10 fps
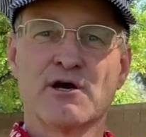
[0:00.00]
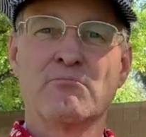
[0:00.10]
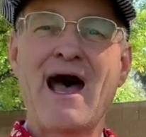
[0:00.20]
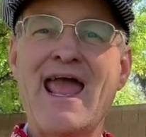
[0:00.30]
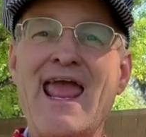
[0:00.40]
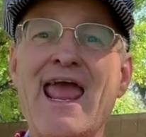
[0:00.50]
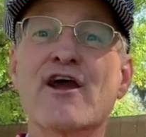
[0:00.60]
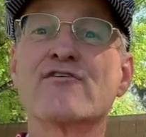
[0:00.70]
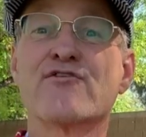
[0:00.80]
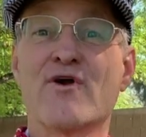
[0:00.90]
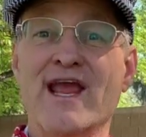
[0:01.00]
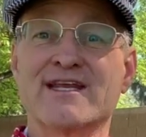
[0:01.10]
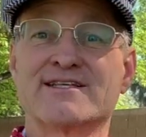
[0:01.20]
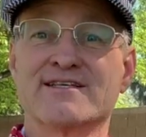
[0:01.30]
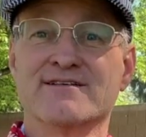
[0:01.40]
by air
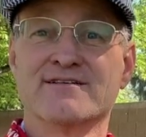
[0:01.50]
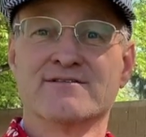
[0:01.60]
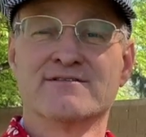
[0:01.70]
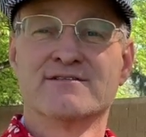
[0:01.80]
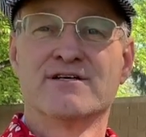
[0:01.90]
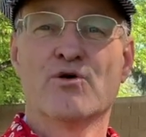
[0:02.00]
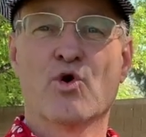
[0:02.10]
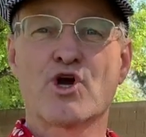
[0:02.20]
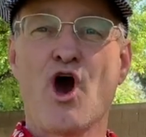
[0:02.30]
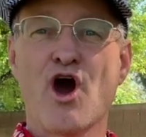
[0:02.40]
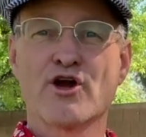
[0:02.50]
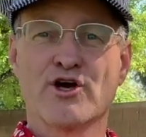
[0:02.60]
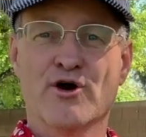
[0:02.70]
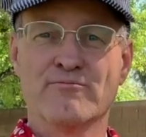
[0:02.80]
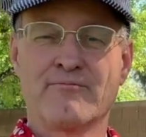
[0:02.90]
freight or cargo.